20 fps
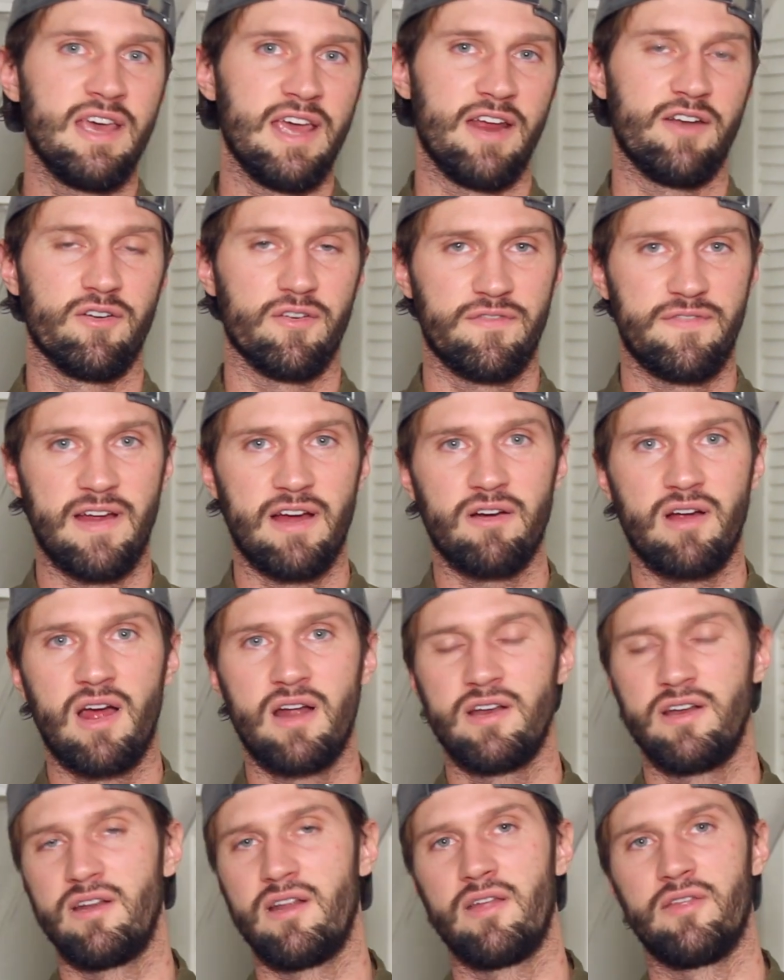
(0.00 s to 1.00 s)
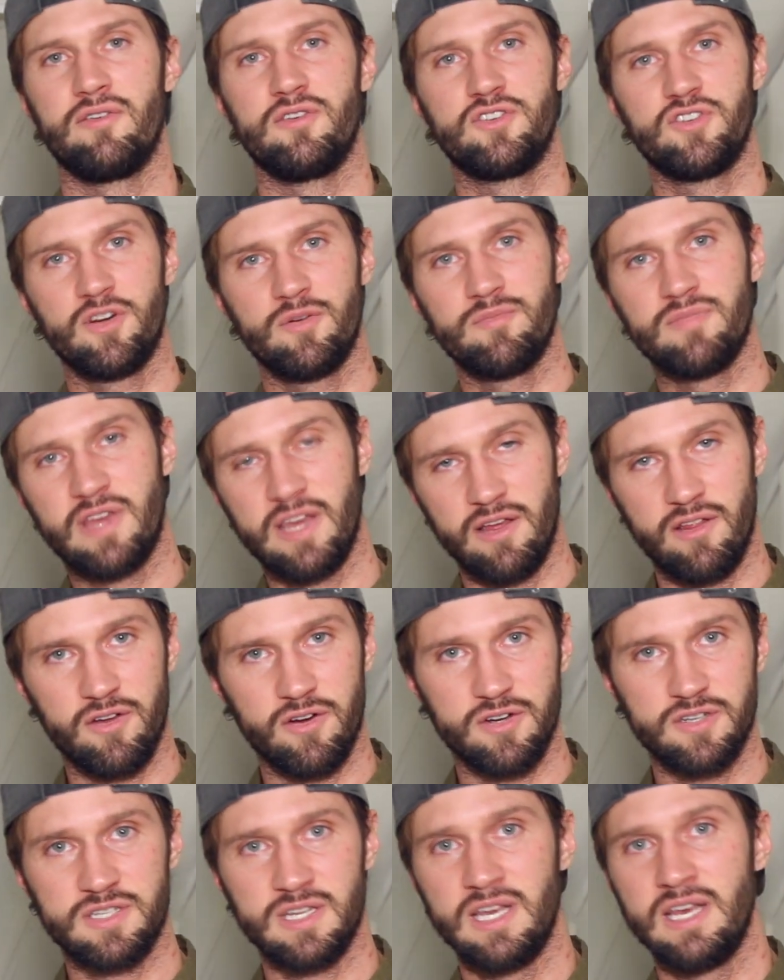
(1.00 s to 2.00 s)
interferon and other germ
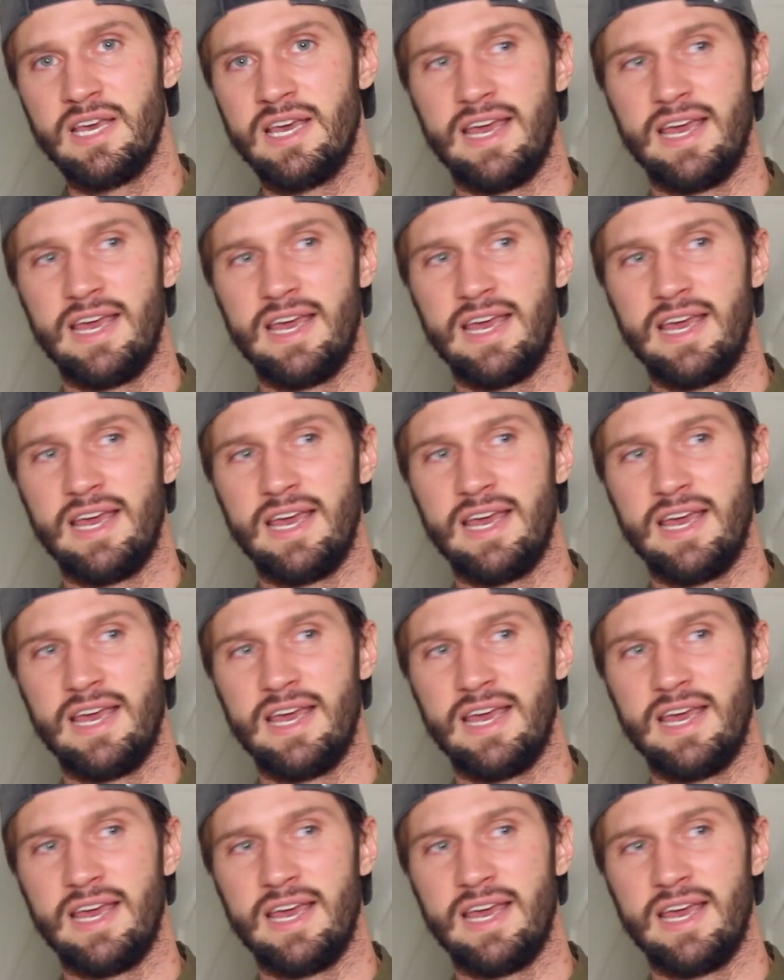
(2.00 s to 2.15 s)
killers,